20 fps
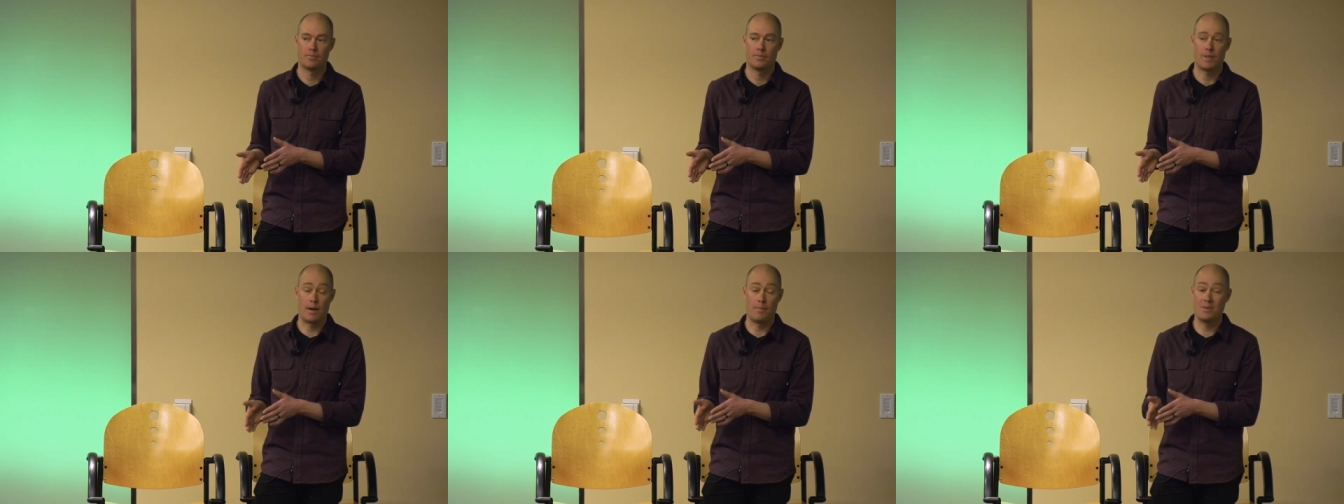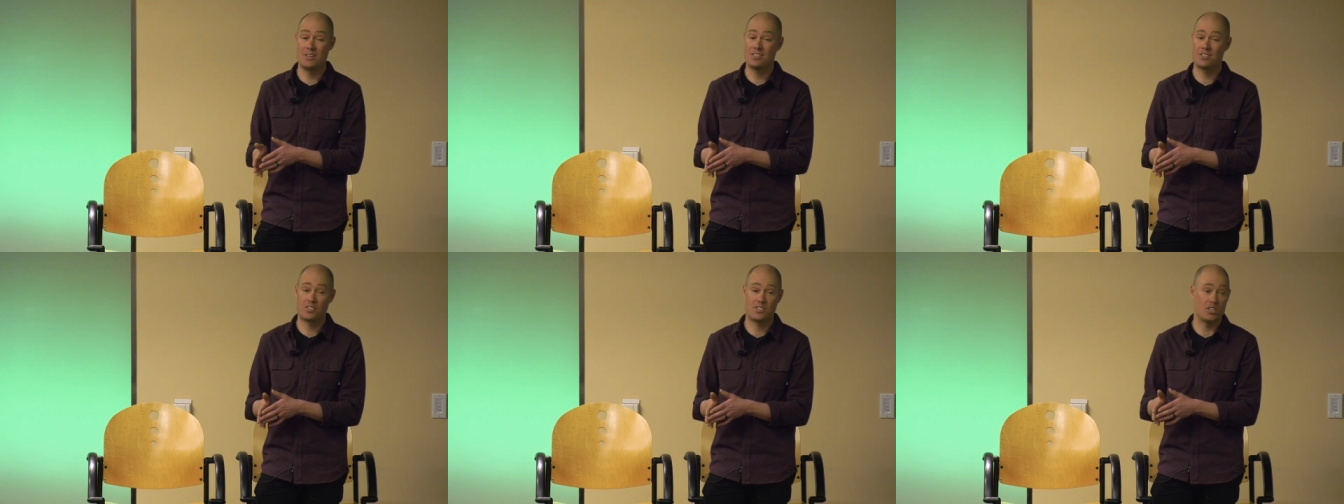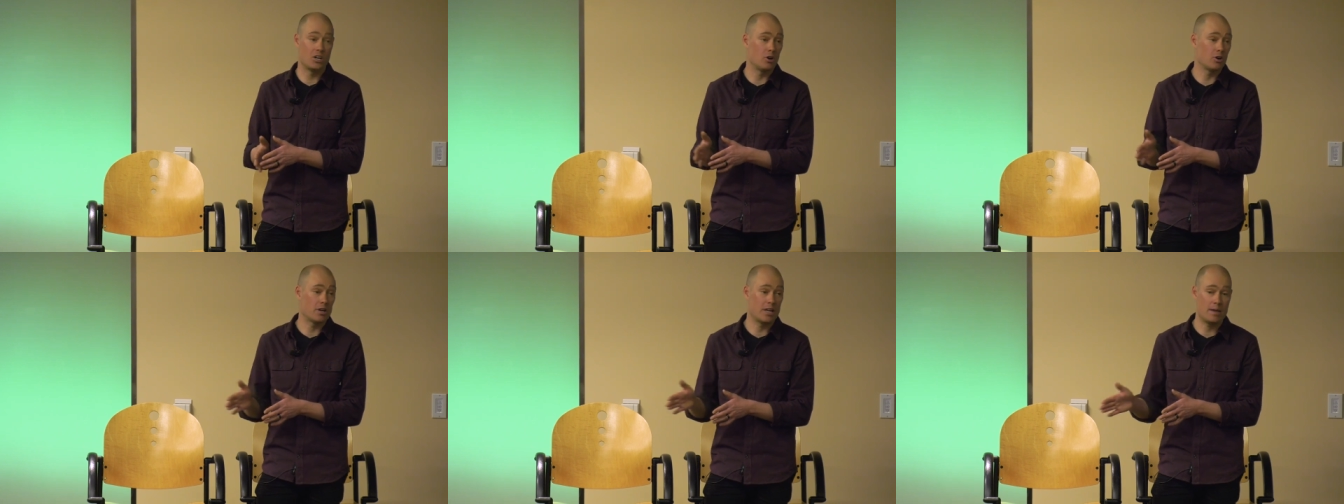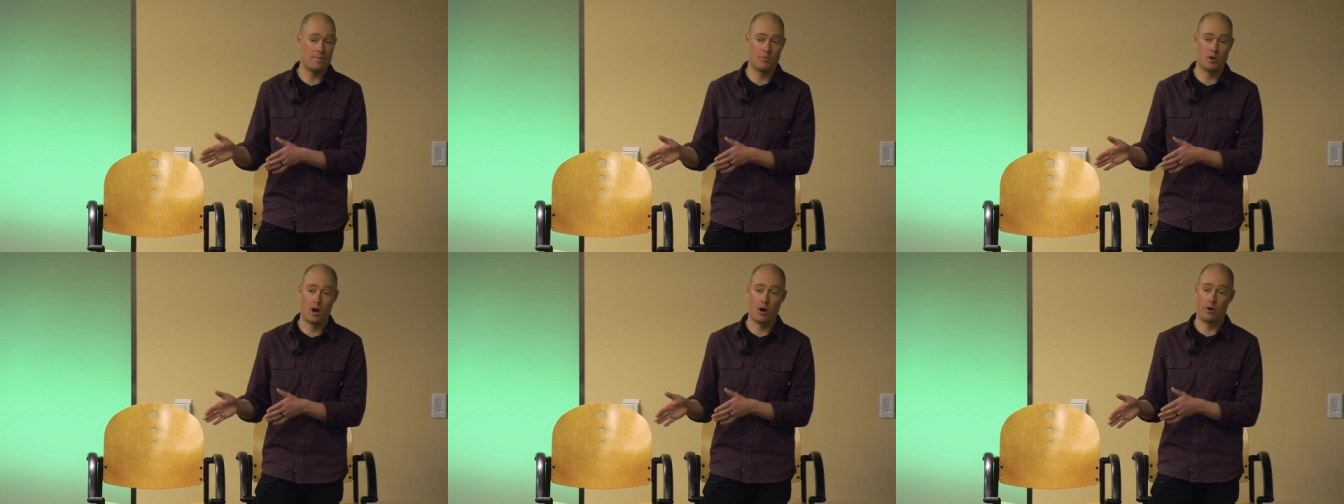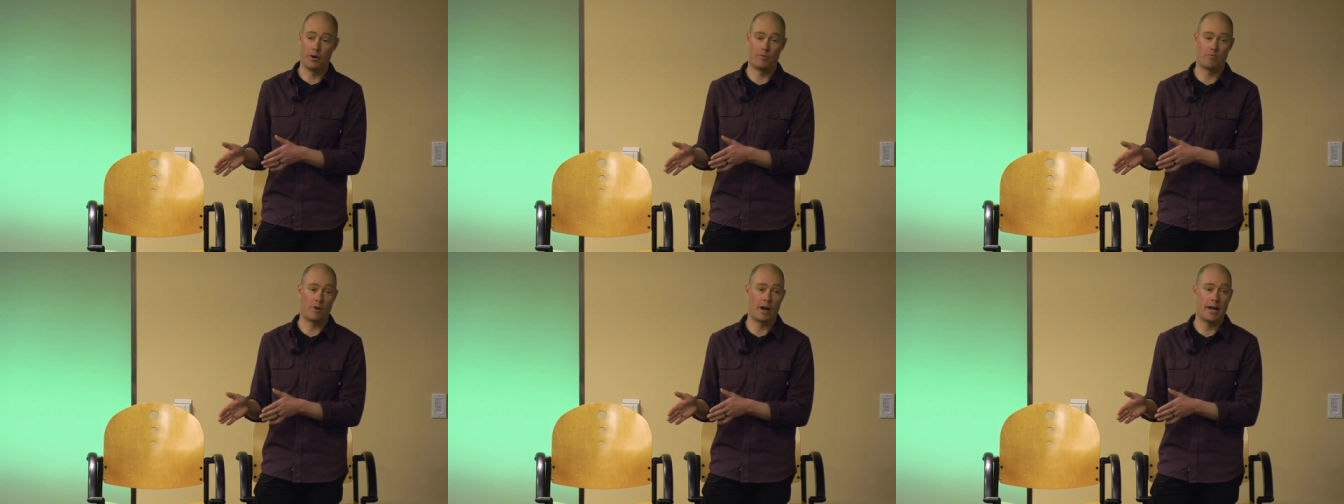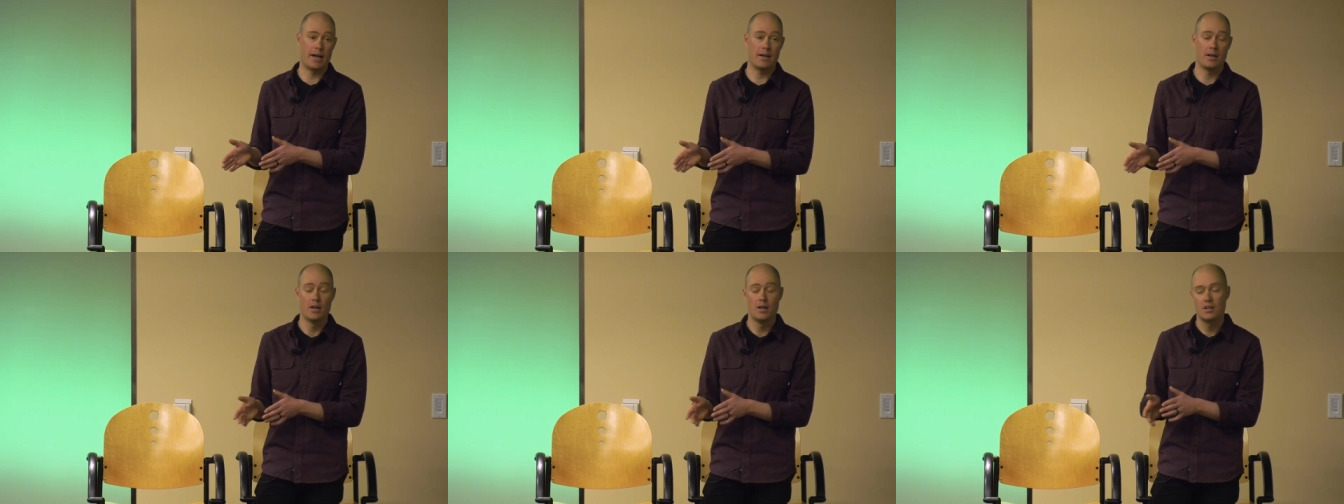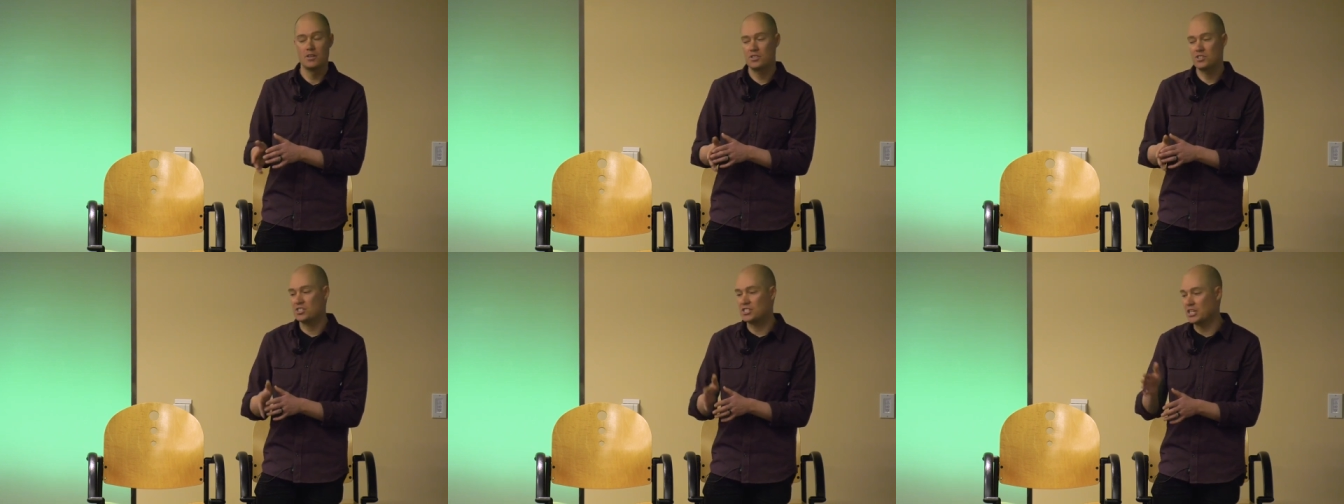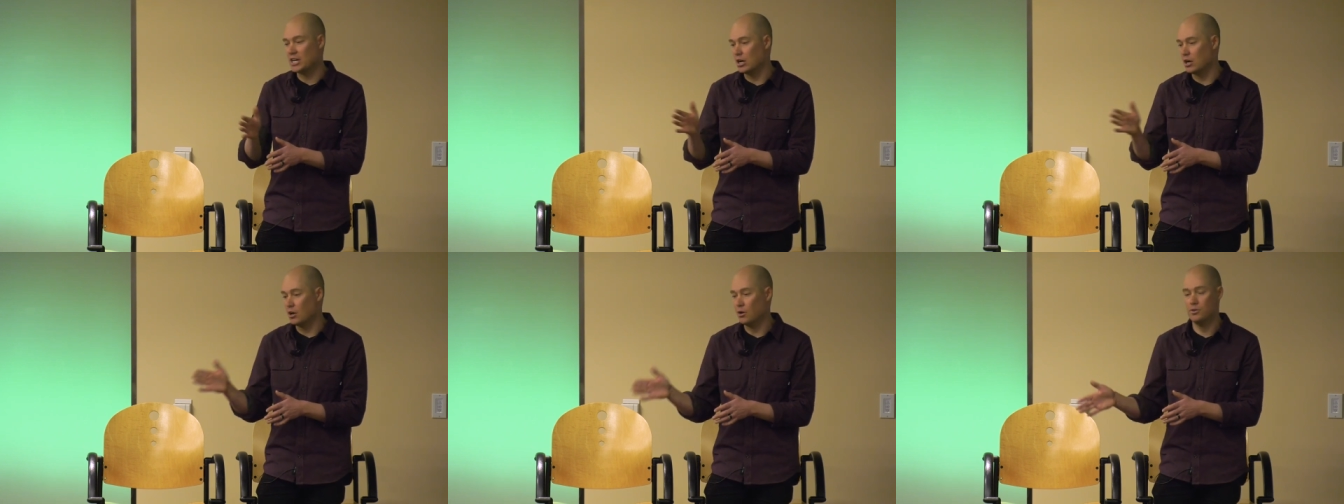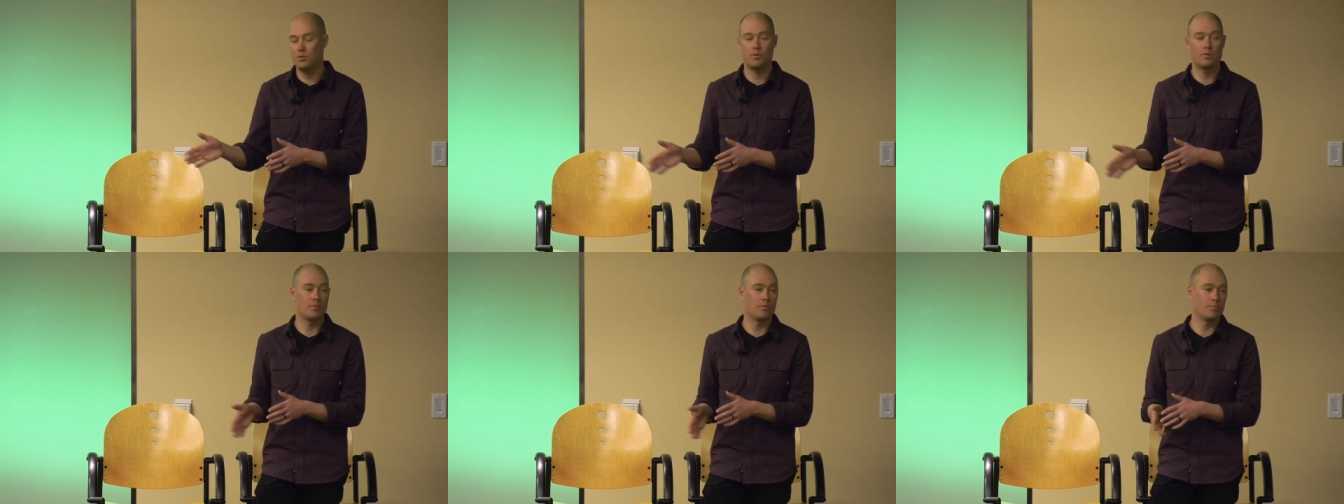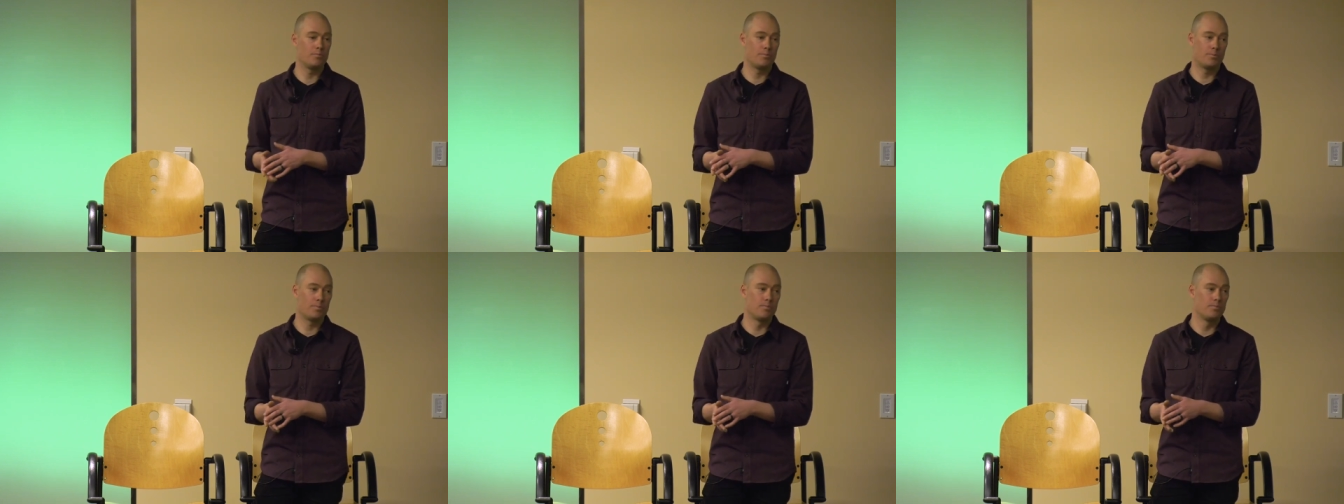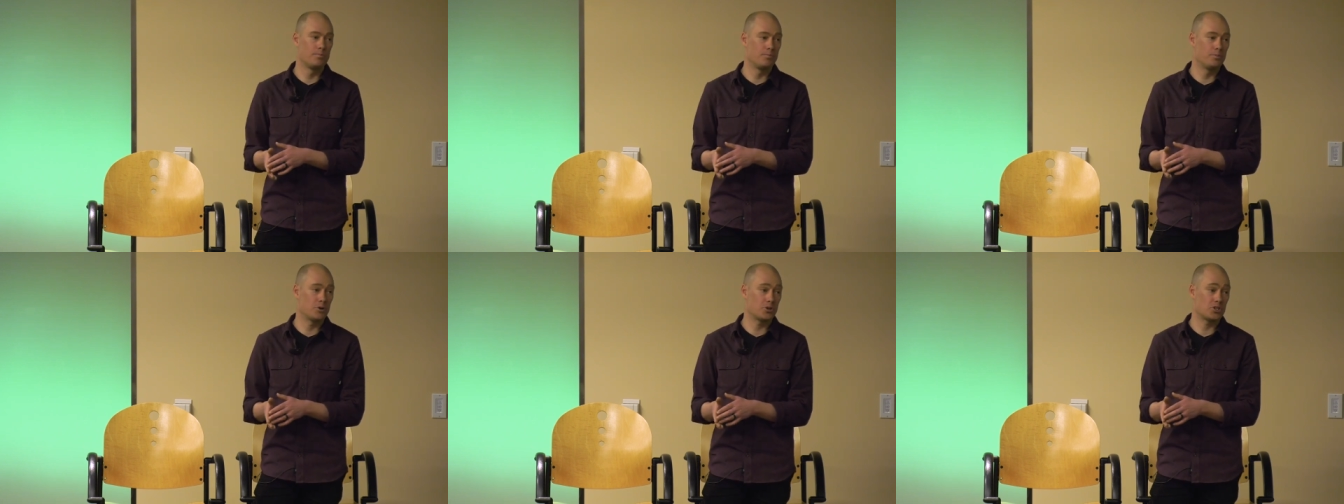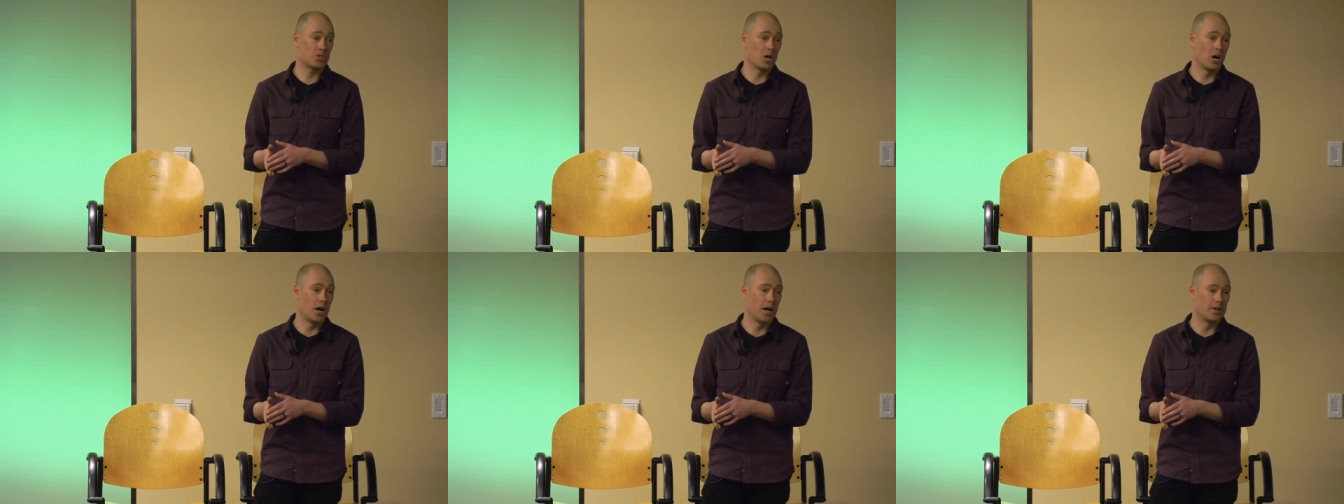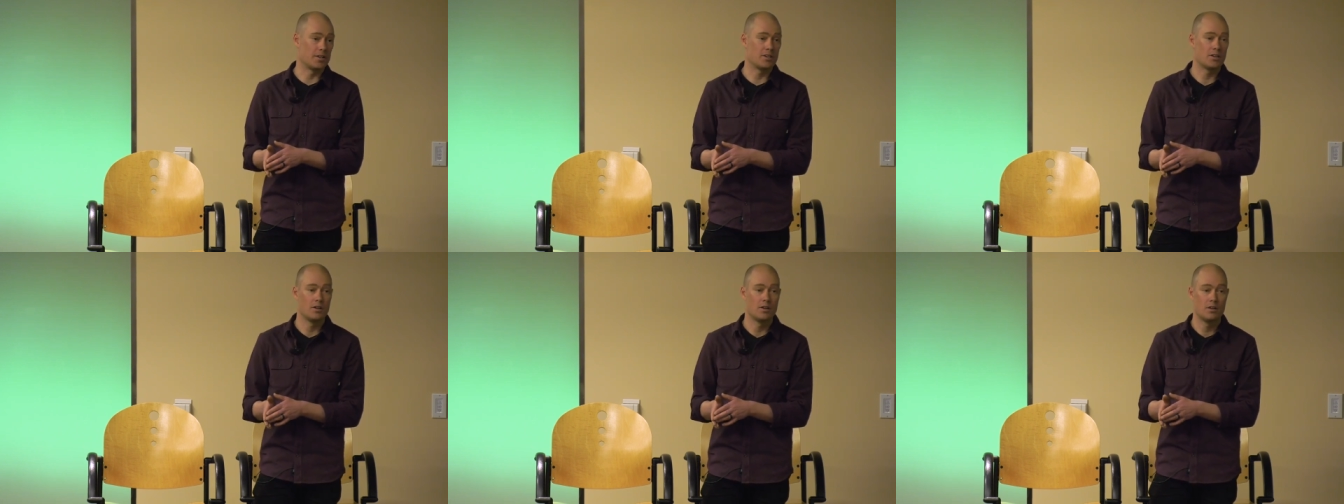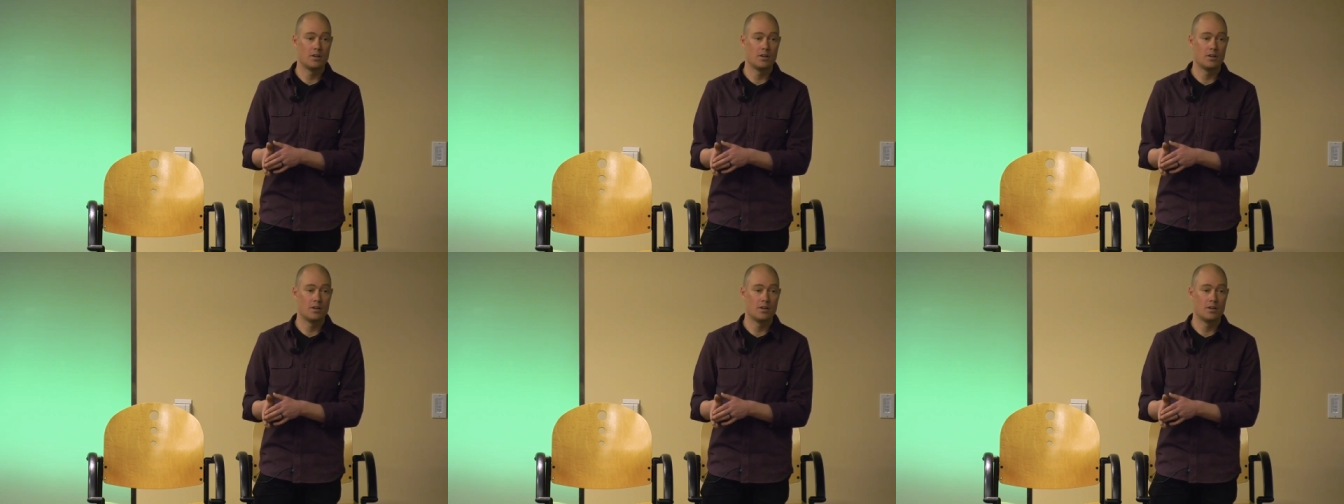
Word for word: That means still keep going, right? Still push on.